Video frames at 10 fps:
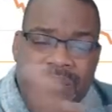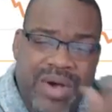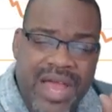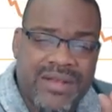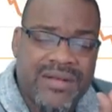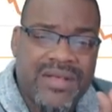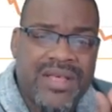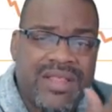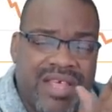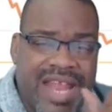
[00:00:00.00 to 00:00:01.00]
But
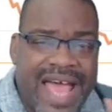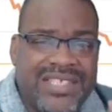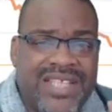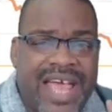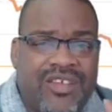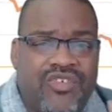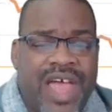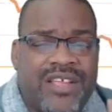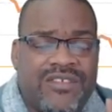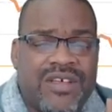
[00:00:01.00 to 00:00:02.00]
the NASDAQ
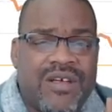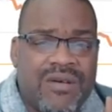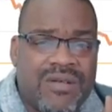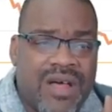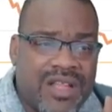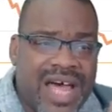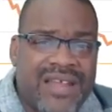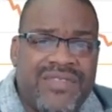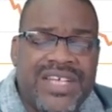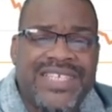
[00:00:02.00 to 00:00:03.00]
tracks a
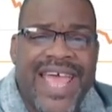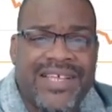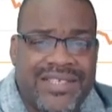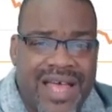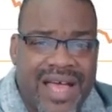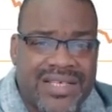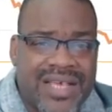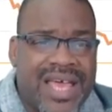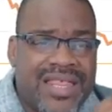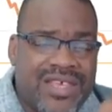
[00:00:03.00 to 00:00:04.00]
lot of the tech stocks,
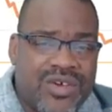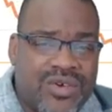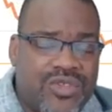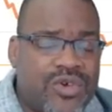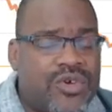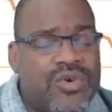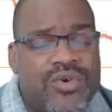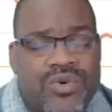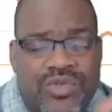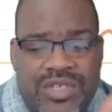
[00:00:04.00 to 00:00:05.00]
the, the
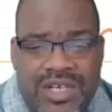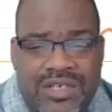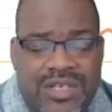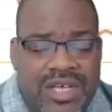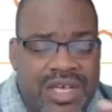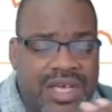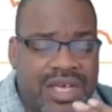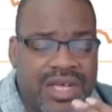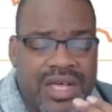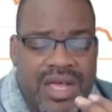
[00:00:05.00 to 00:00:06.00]
Googles, the,
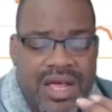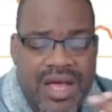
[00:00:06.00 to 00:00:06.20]
the,